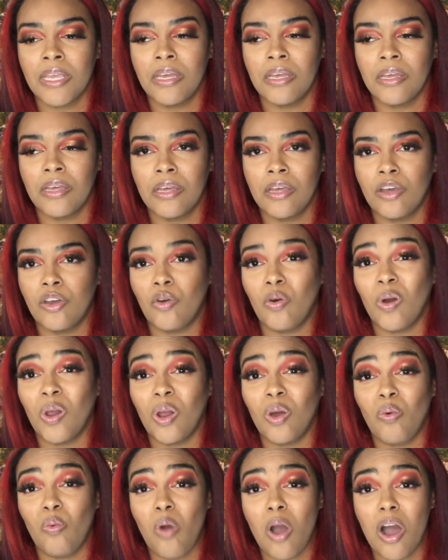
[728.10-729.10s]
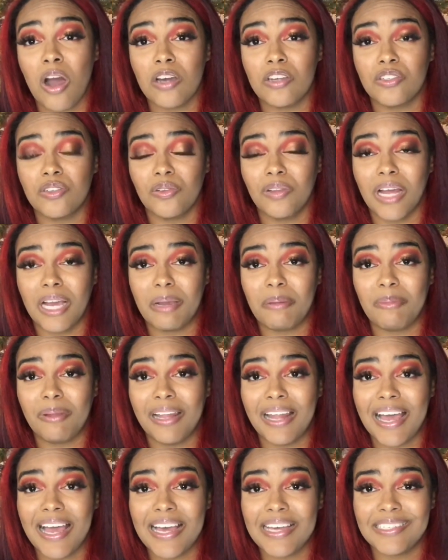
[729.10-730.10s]
going on walks through like
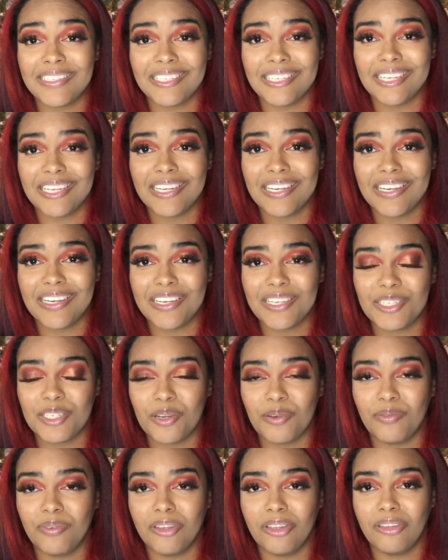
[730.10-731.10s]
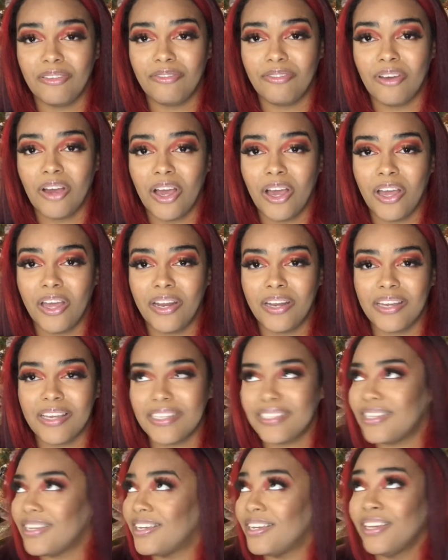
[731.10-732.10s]
plazas are really fun, because they,
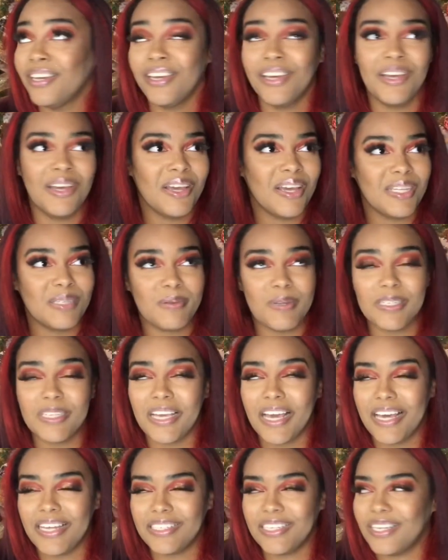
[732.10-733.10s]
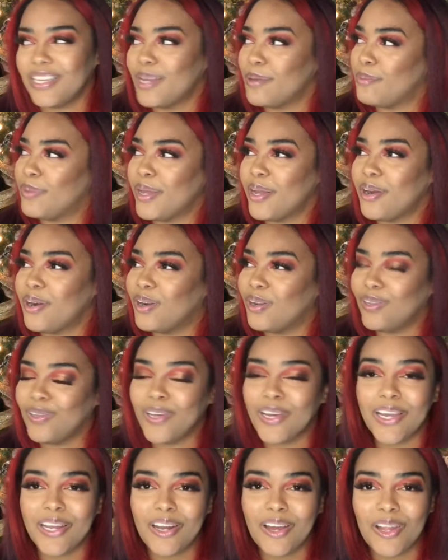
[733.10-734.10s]
especially as they get bigger, are looking
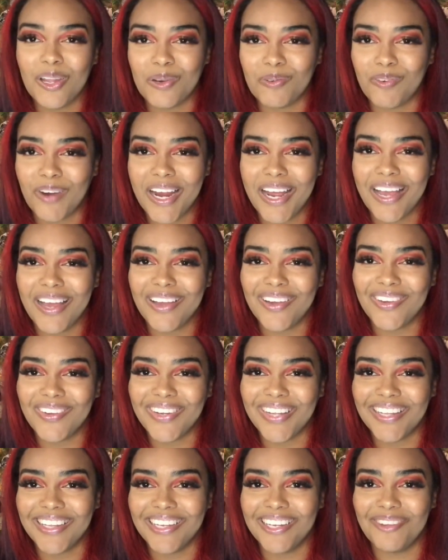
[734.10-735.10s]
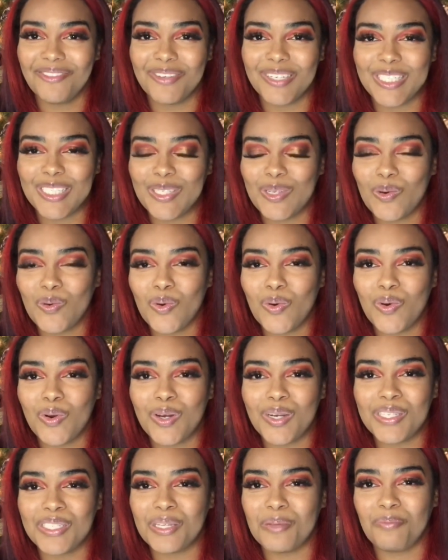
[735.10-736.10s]
all around at the different stores
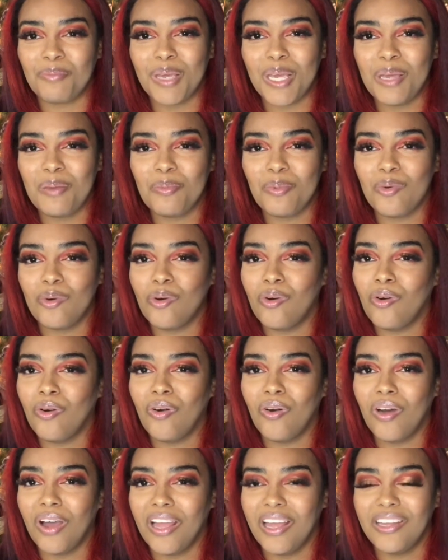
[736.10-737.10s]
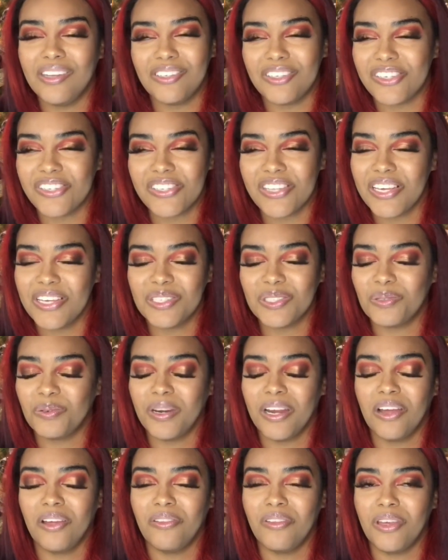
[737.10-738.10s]
and people and just things around
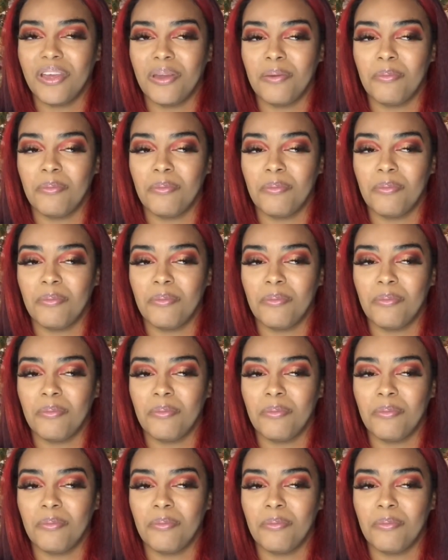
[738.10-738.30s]
them.